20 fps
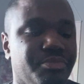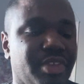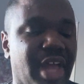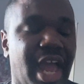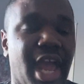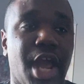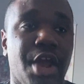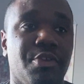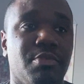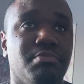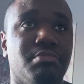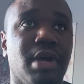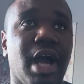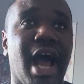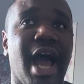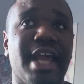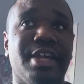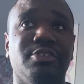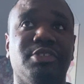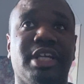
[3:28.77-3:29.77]
The harem
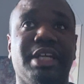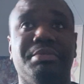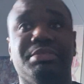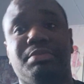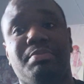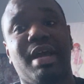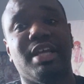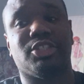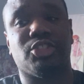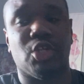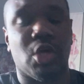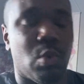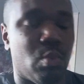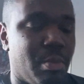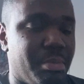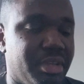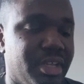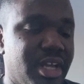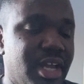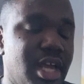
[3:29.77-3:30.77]
guy who keeps smashing all
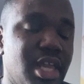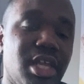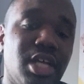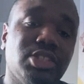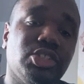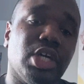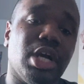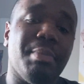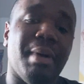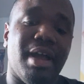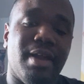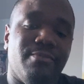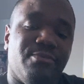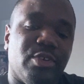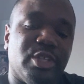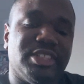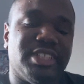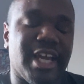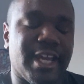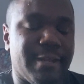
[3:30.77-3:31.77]
women. Let's talk about him
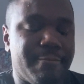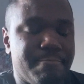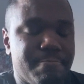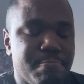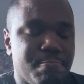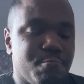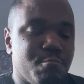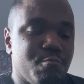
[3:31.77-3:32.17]
for a second.